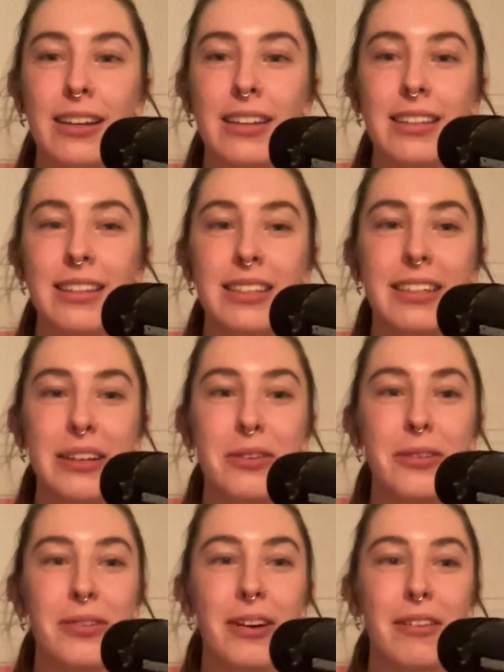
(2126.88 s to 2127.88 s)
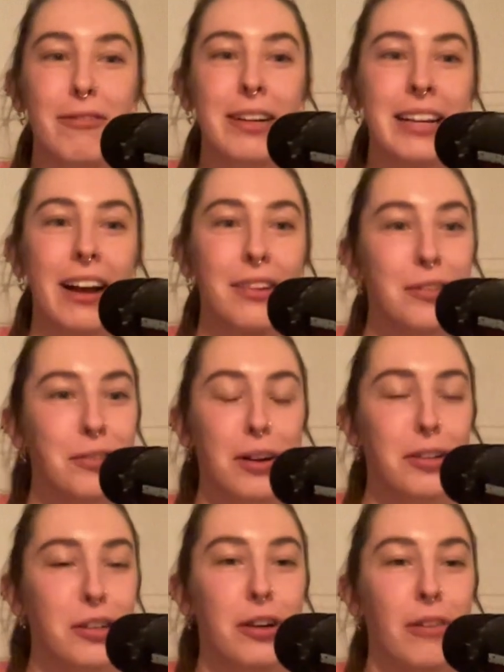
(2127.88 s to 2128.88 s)
still a really
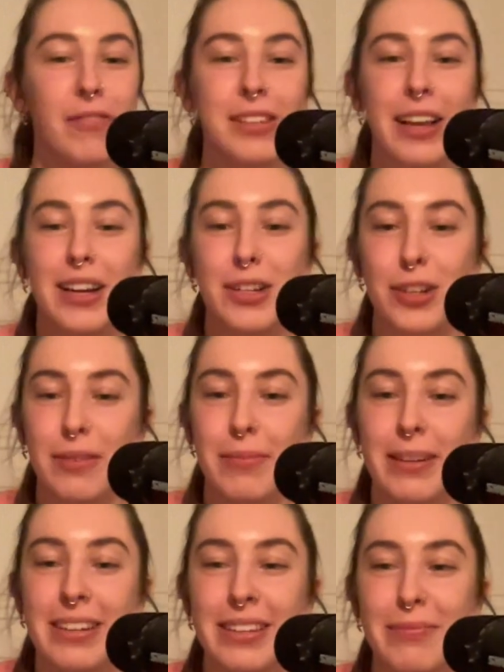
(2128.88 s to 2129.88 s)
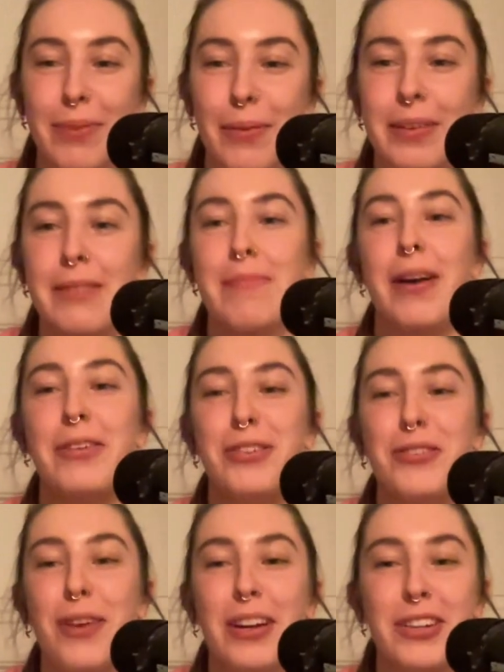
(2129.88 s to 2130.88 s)
unstructured conversation, but it's probably the most
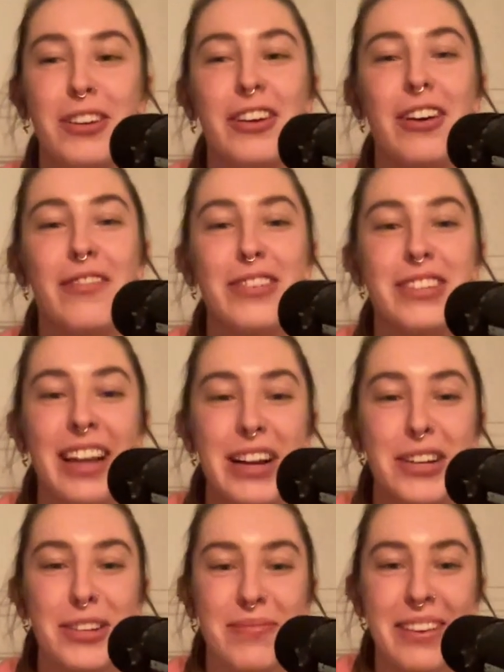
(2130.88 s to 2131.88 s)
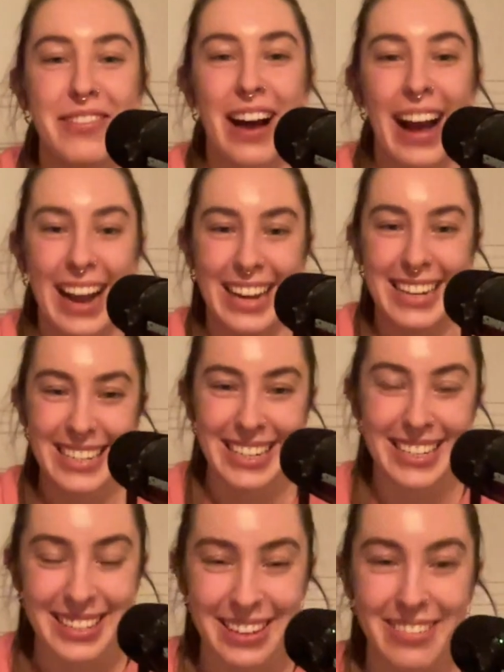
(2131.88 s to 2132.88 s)
structured conversation we've had
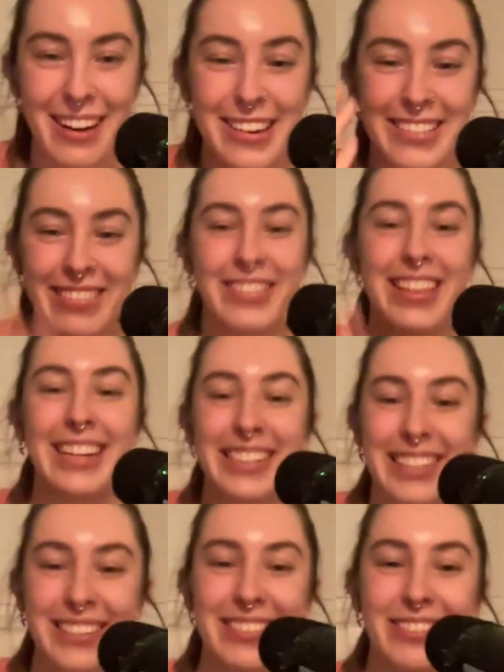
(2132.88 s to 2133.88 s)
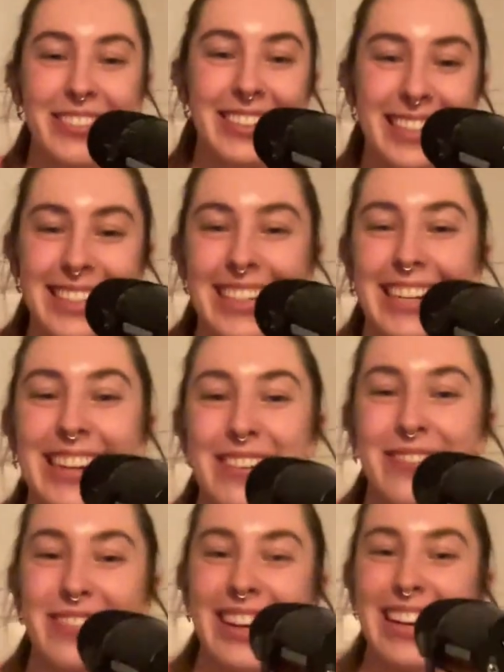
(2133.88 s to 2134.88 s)
because there were actual things that we wanted to cover.